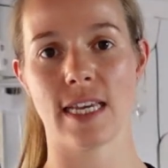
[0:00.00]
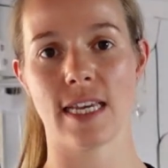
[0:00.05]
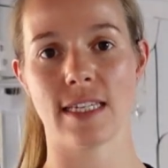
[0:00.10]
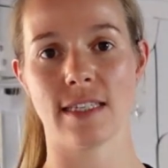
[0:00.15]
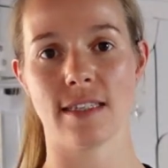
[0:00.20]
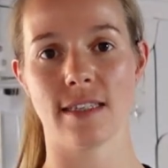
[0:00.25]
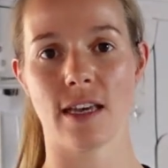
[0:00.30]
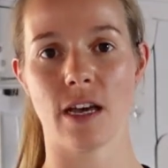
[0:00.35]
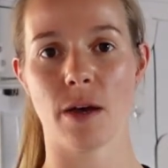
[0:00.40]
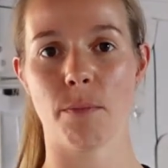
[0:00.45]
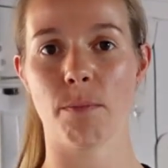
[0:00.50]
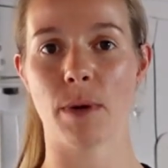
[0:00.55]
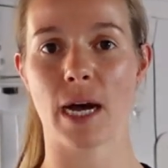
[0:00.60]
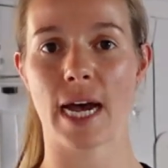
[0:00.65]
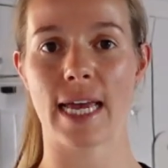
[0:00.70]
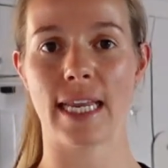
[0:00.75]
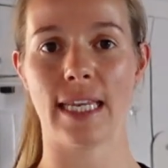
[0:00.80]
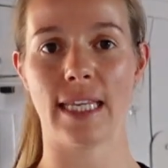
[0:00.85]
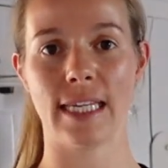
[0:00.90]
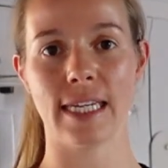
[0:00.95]
is that
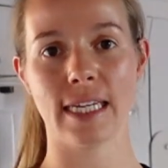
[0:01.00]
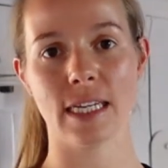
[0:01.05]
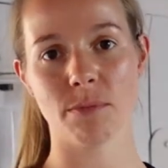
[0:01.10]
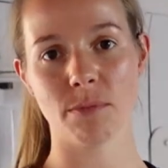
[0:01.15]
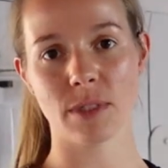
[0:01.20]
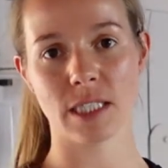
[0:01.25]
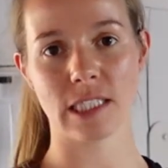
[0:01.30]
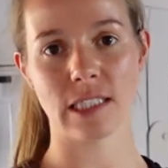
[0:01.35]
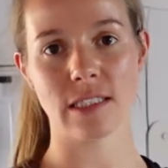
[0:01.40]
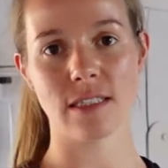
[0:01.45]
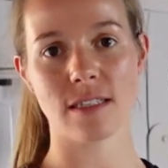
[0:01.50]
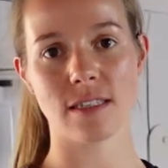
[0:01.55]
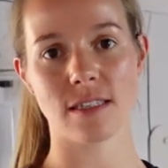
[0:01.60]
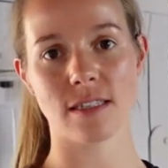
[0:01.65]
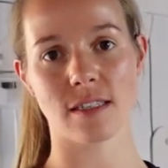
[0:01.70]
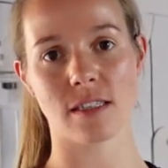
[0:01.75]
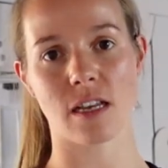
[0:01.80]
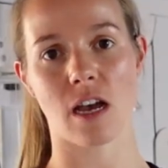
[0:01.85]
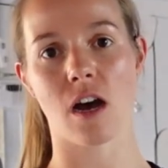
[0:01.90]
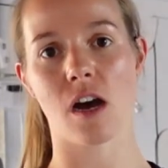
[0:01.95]
my
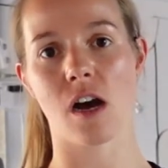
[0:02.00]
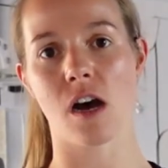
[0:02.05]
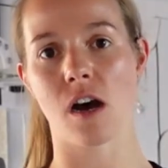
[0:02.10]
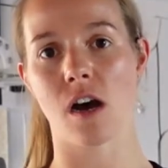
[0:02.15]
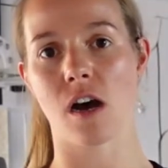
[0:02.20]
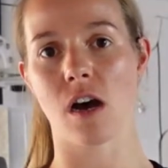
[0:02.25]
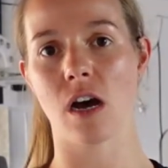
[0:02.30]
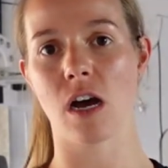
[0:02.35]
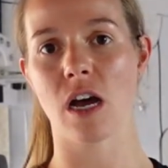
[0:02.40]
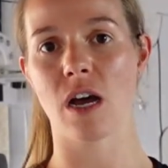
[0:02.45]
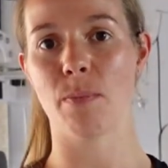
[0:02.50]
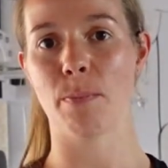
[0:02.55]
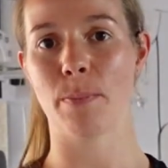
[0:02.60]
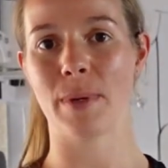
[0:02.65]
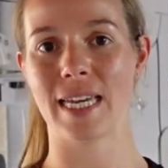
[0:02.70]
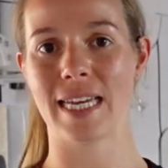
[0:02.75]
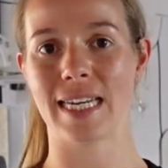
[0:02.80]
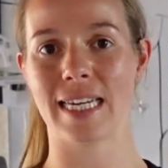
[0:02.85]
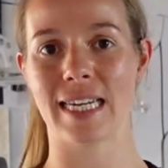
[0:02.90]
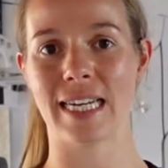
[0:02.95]
ligaments are a
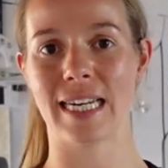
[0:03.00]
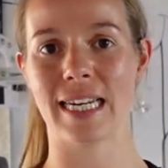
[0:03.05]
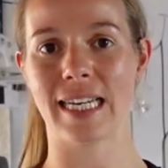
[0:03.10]
bit